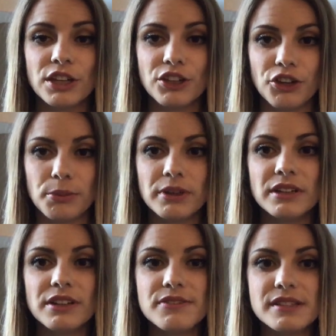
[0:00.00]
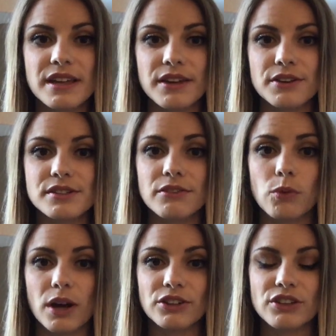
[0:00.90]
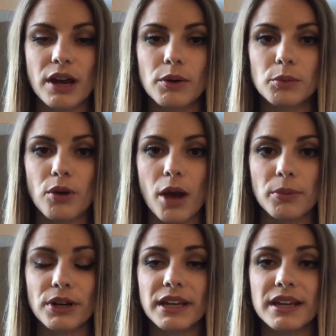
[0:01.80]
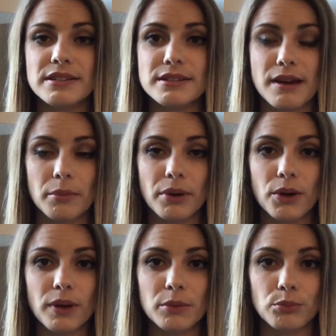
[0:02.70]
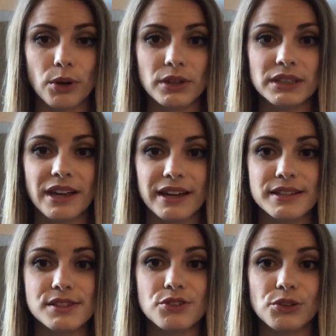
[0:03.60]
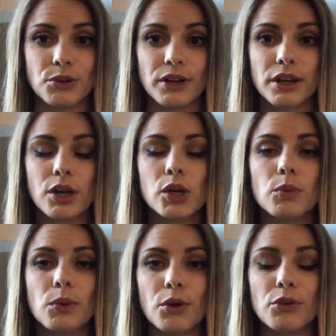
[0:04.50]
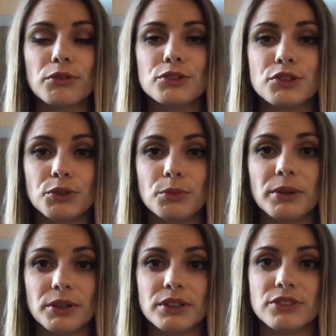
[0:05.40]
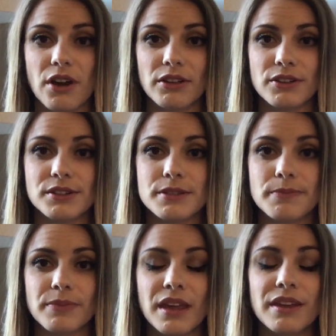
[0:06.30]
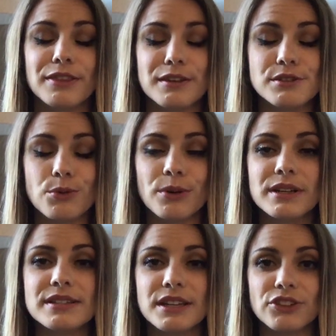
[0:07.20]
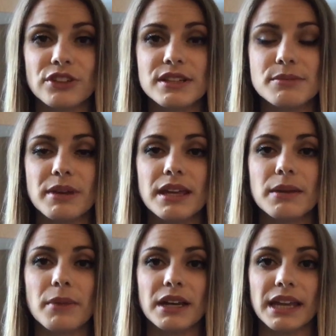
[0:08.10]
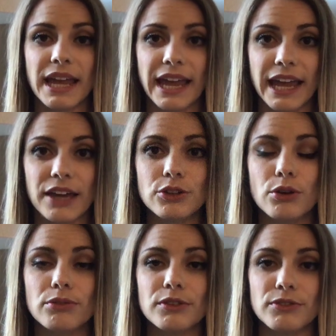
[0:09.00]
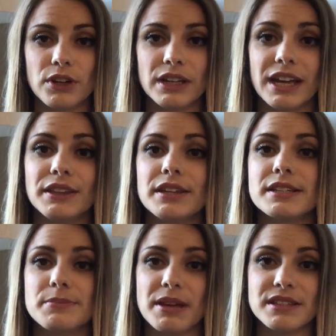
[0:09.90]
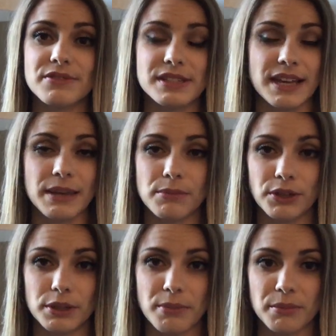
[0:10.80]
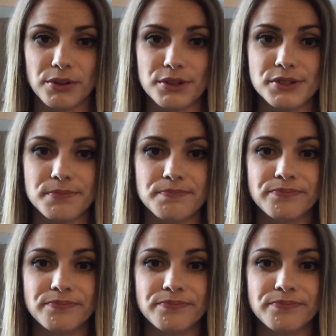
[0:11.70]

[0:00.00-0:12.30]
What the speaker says: Cumulative sales of Watchtower property in Dumbo and Brooklyn Heights, New York were over $2 billion. This organization is making money hand over foot at the expense of its 8 million members.